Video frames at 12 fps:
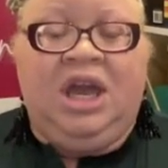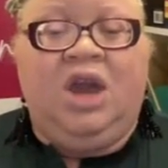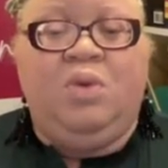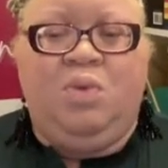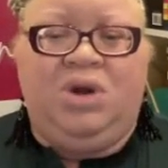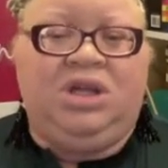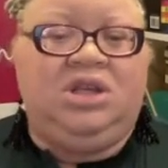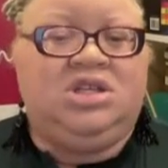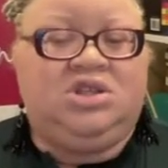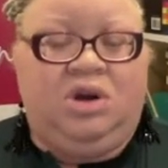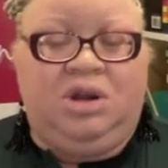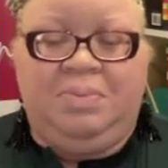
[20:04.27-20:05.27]
in wanting to
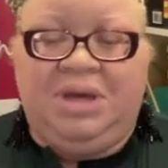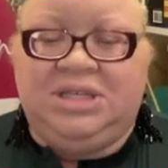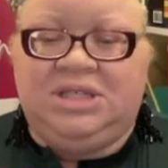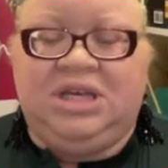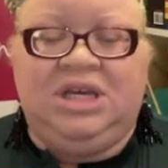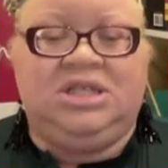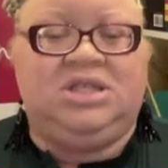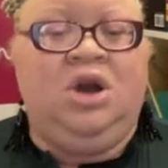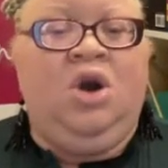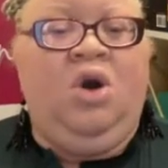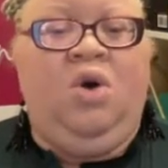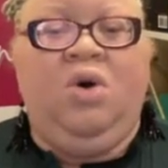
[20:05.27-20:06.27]
start a business
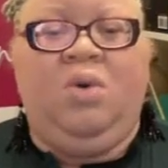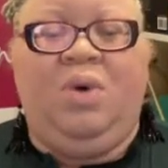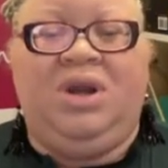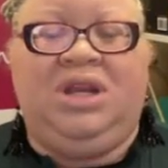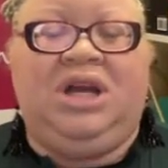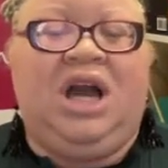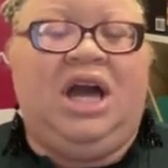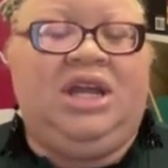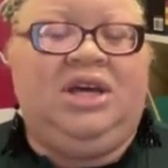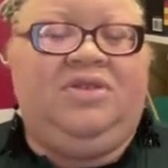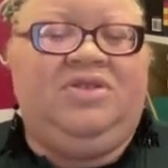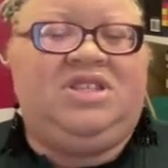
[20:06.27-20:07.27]
or wanting to kind
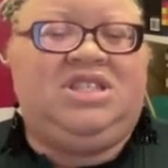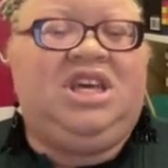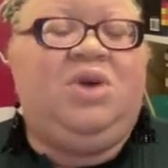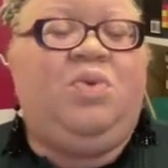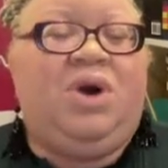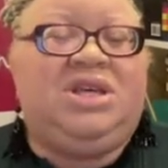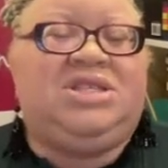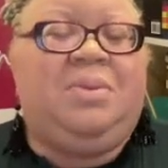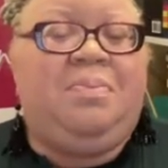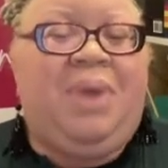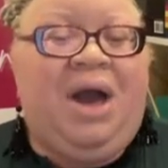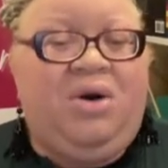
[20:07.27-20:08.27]
of see what it's
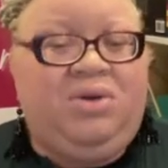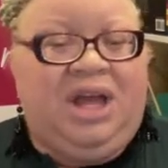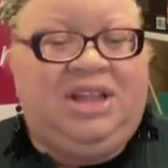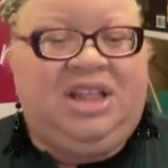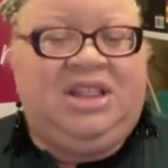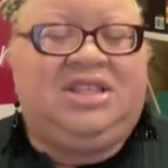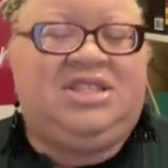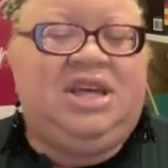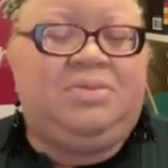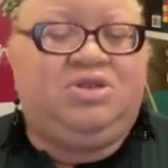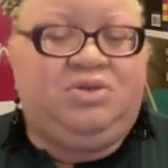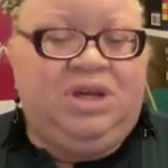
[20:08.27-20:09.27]
about, like the
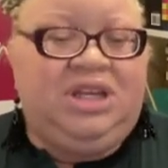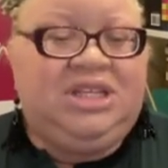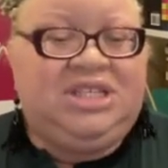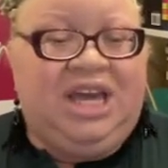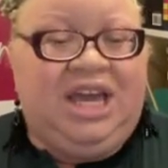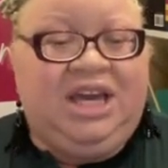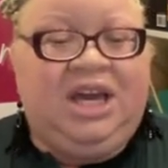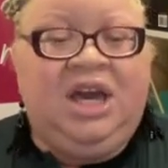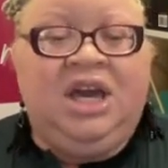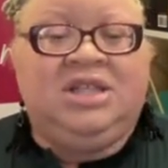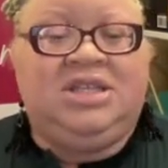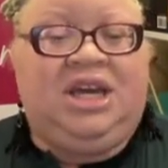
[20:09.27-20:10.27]
steps you need to take
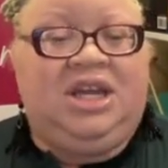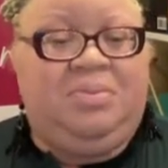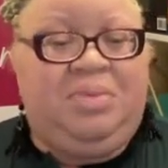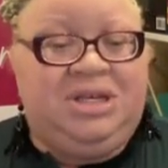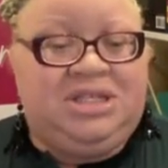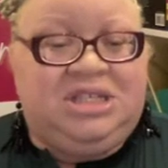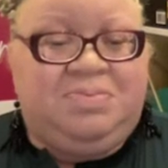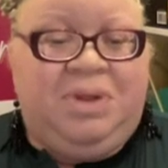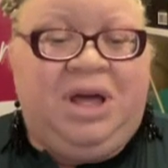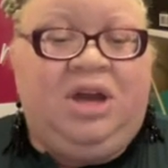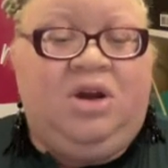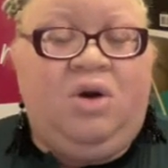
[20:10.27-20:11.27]
to get a business
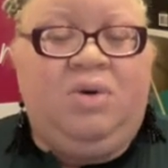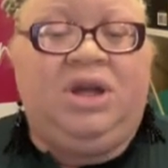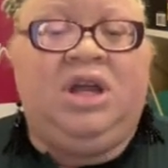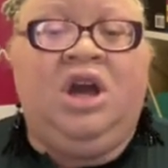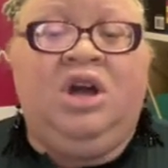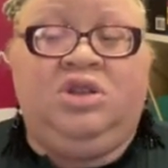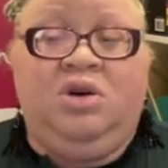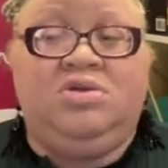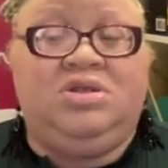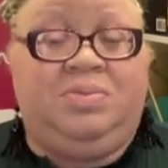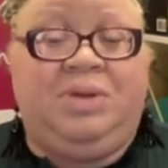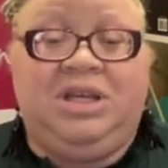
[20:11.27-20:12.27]
plan going,
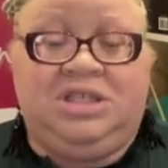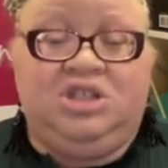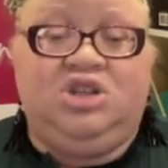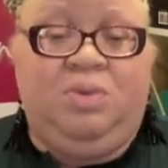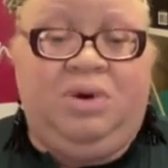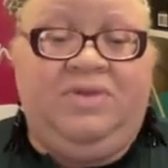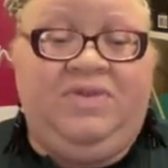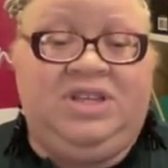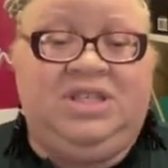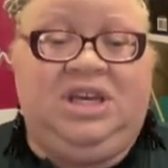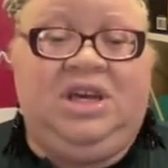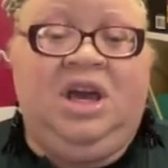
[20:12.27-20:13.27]
those are the places you want to
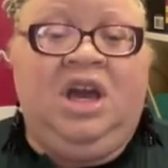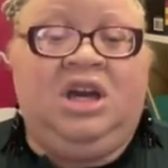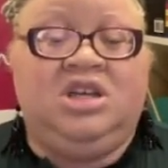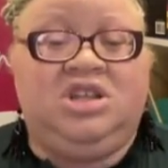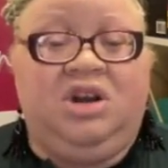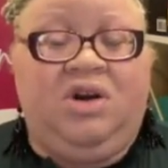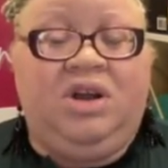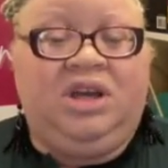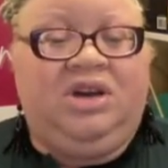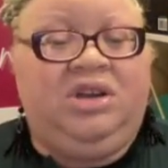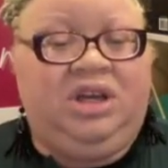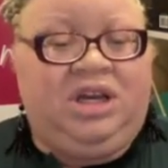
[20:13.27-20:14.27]
visit because they're
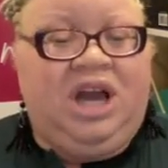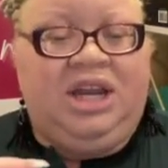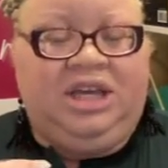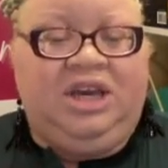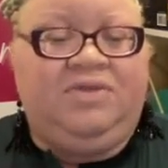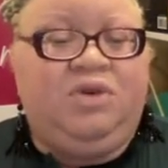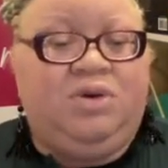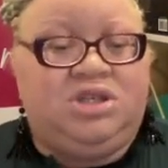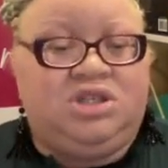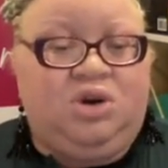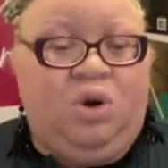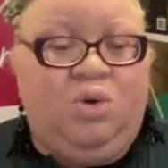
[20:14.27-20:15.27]
gonna kind of give you a
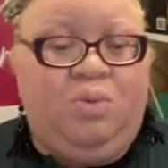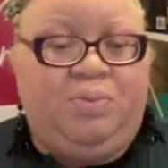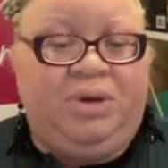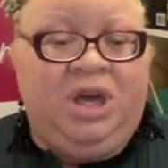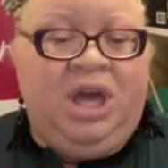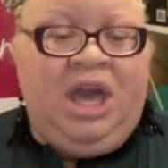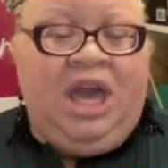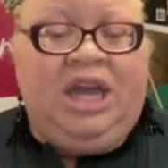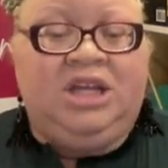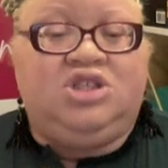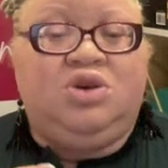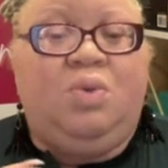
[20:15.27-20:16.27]
scope
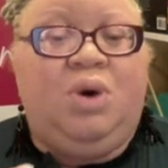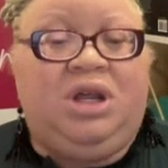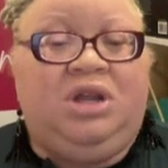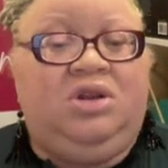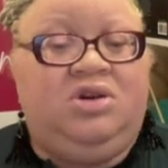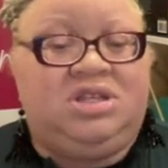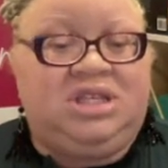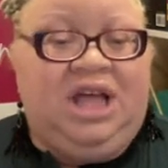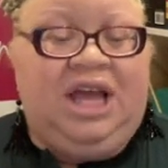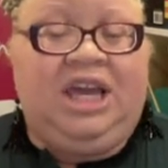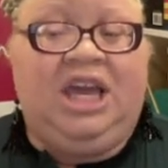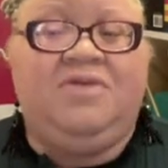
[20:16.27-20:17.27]
into what it looks
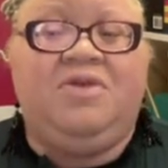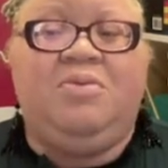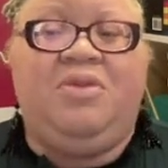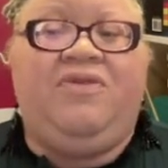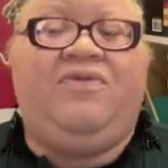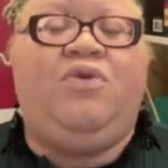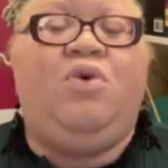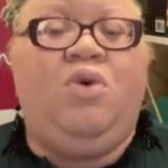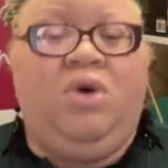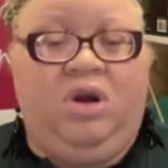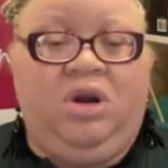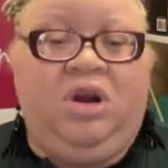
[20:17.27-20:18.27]
like even before